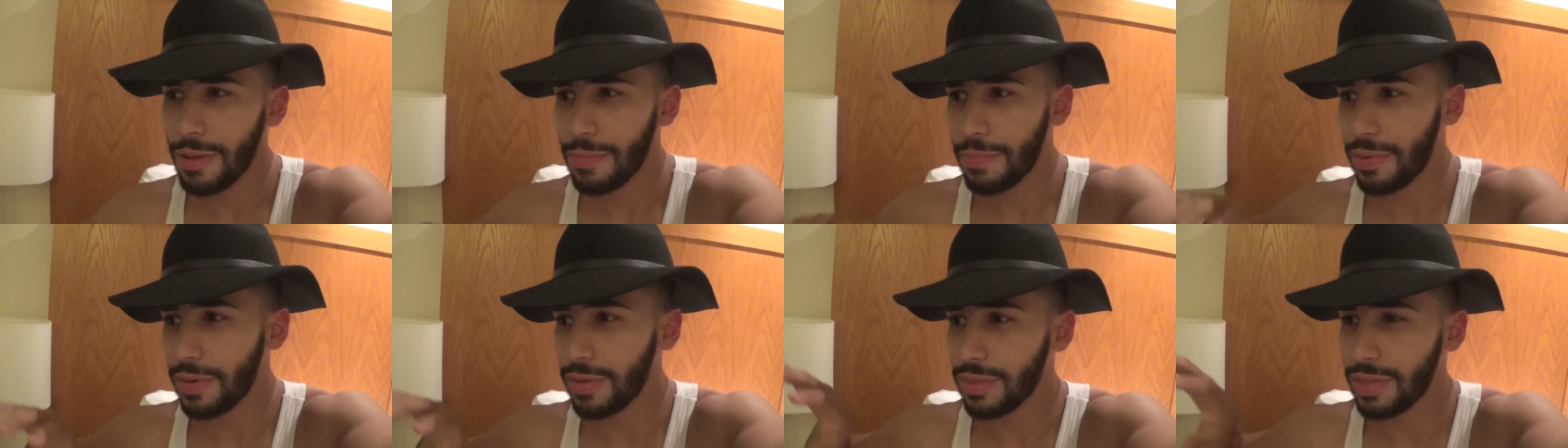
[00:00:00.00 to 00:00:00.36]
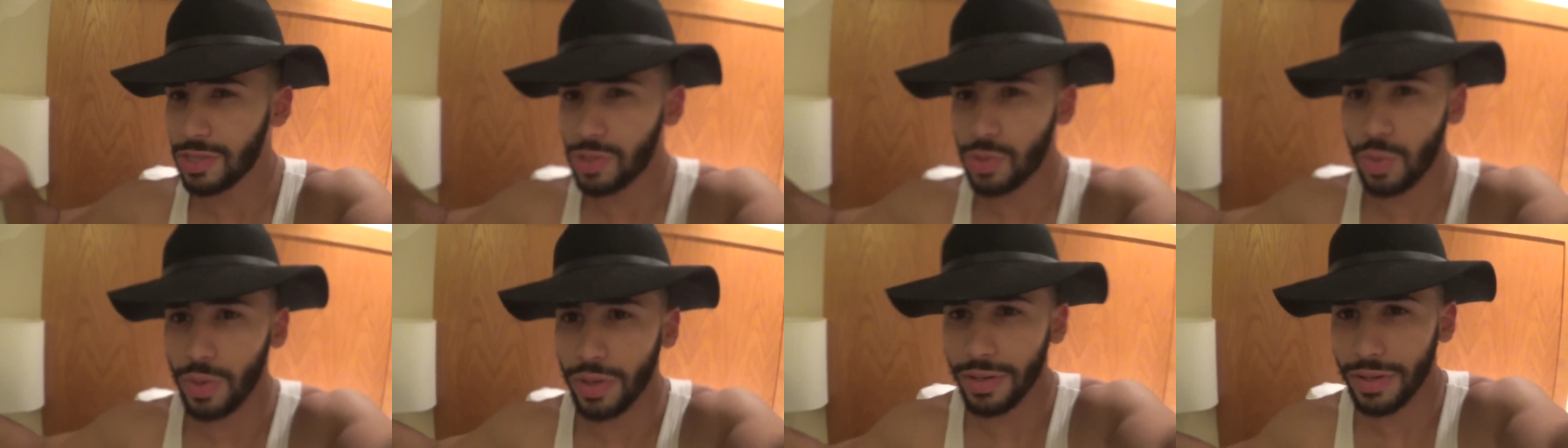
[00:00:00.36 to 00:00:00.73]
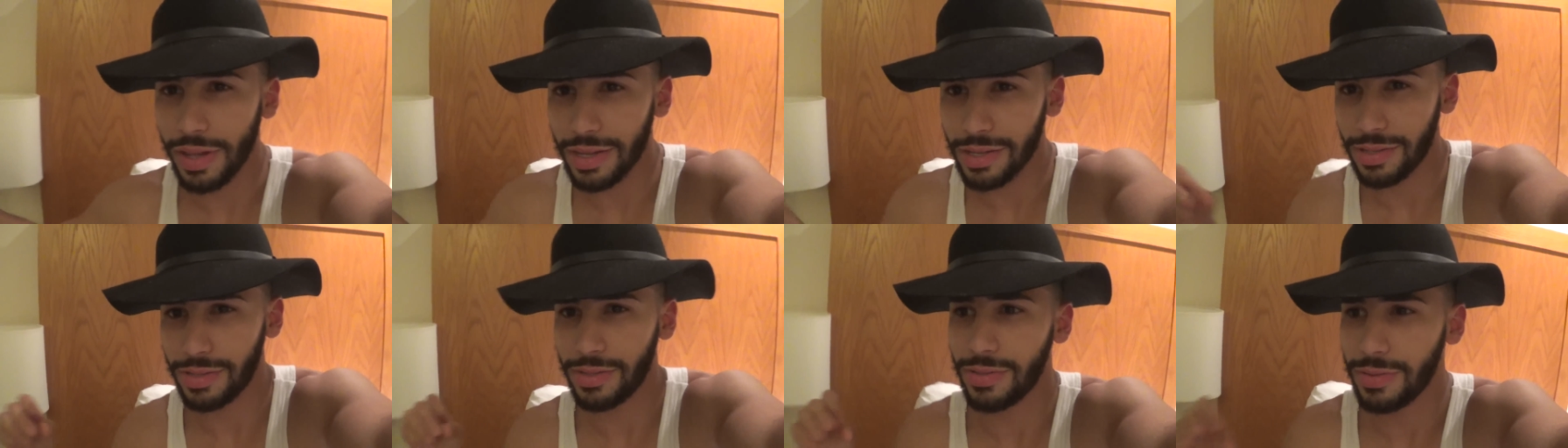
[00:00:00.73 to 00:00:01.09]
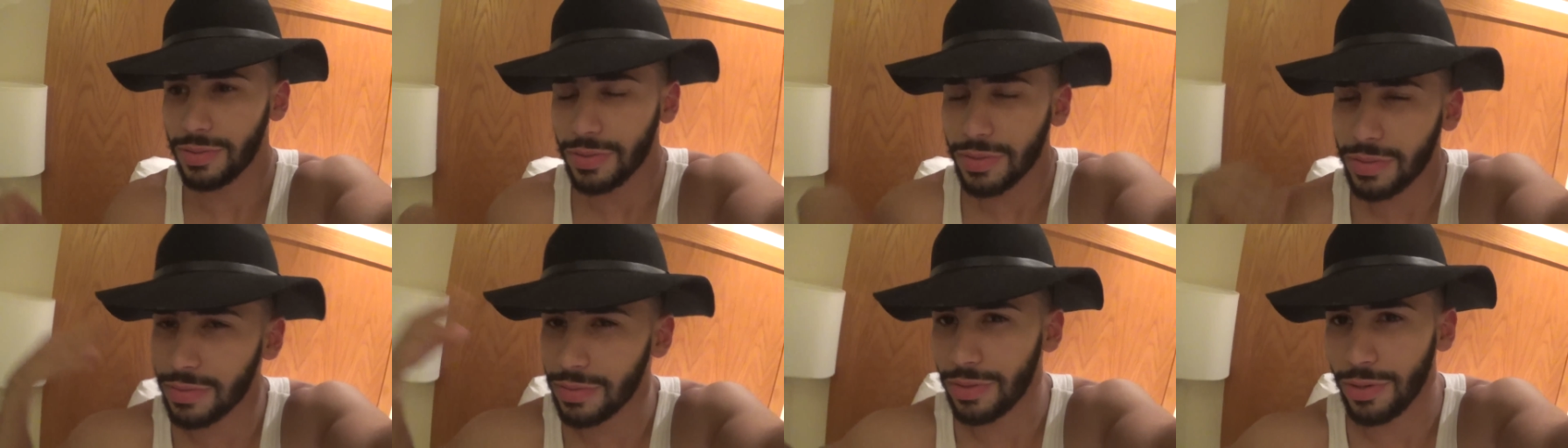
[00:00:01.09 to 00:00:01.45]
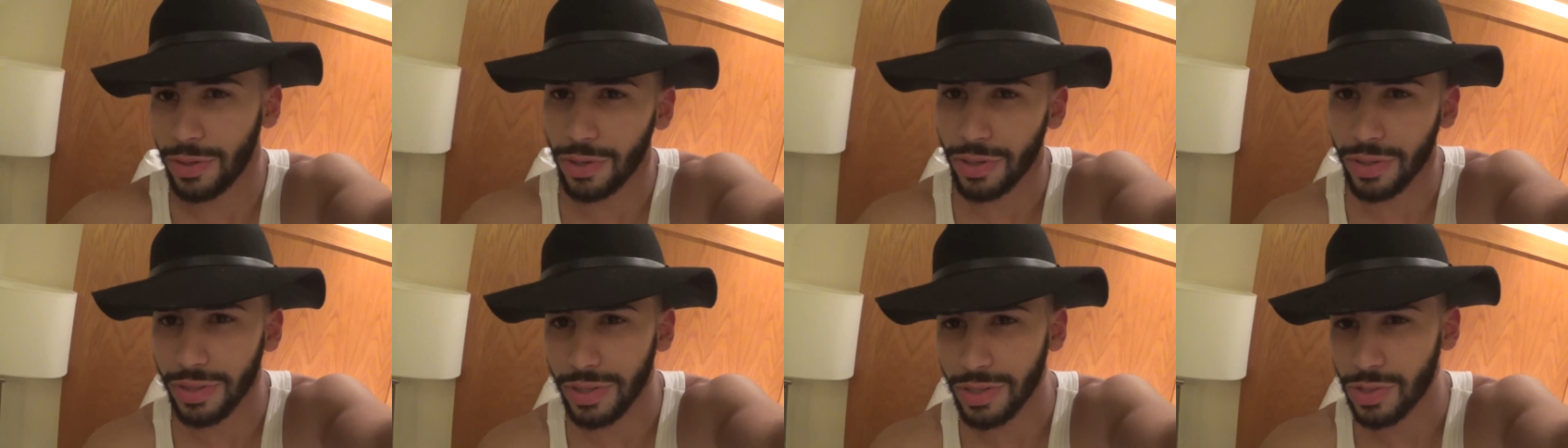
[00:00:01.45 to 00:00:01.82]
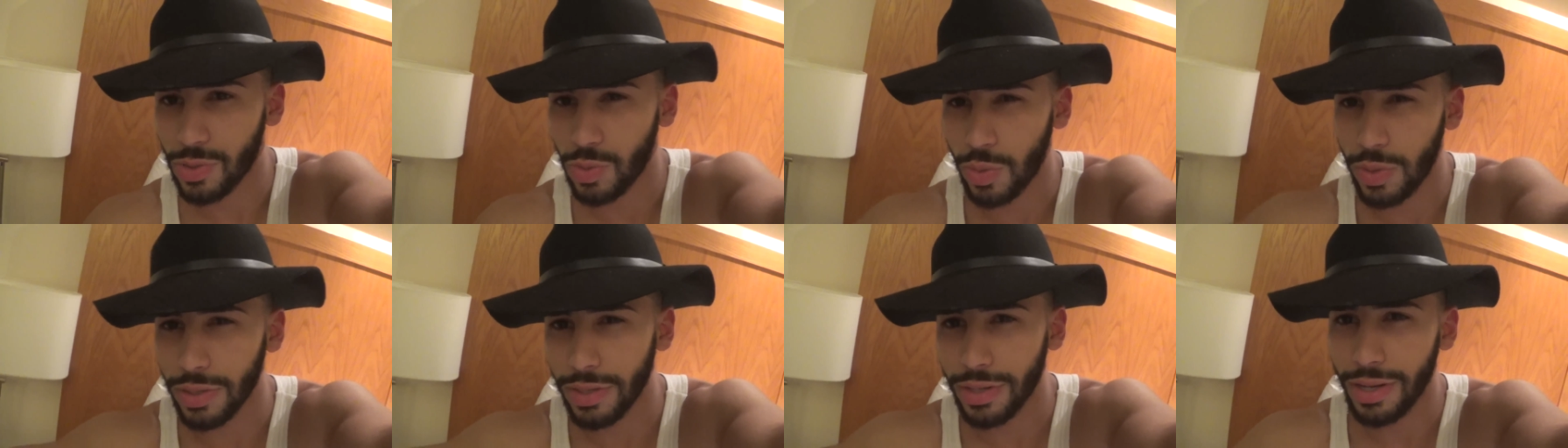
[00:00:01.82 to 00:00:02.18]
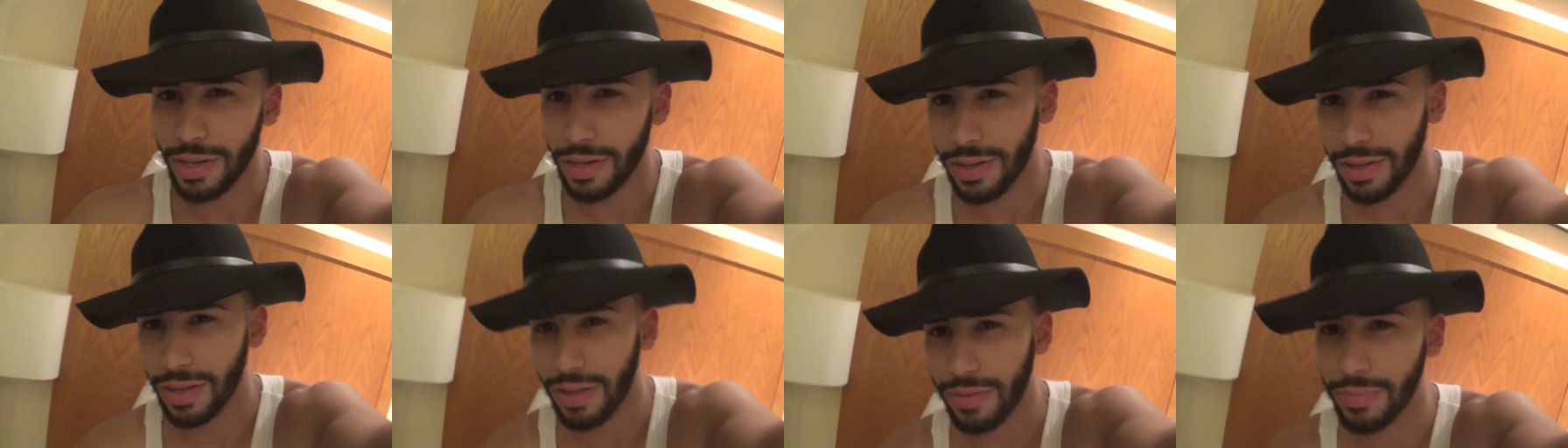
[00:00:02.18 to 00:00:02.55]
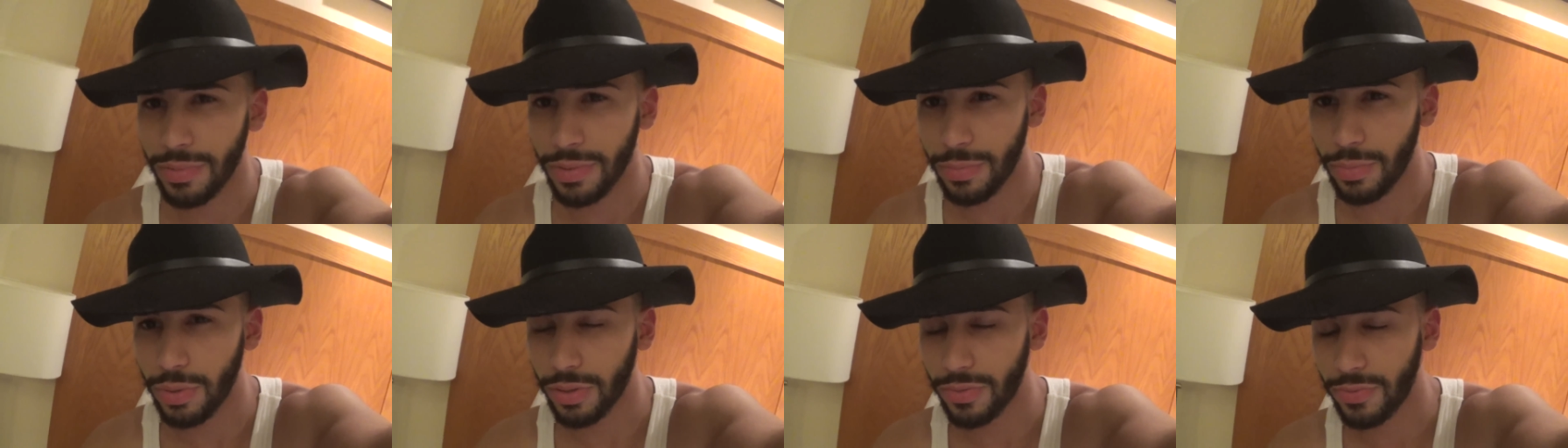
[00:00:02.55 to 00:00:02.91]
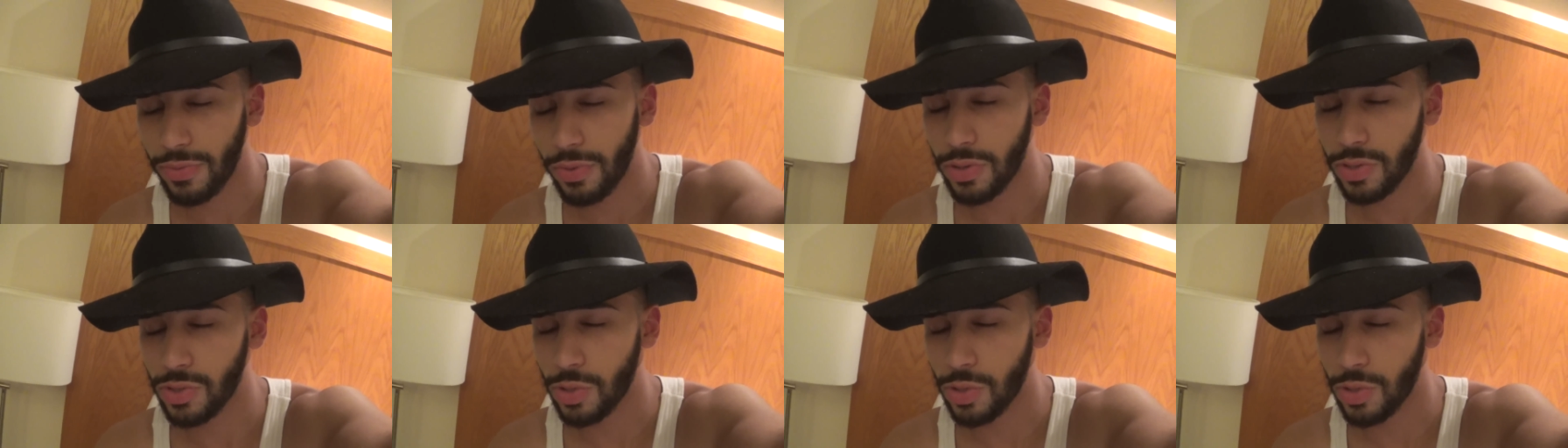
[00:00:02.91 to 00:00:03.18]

But this one, that's the earliest one that I've been booked for.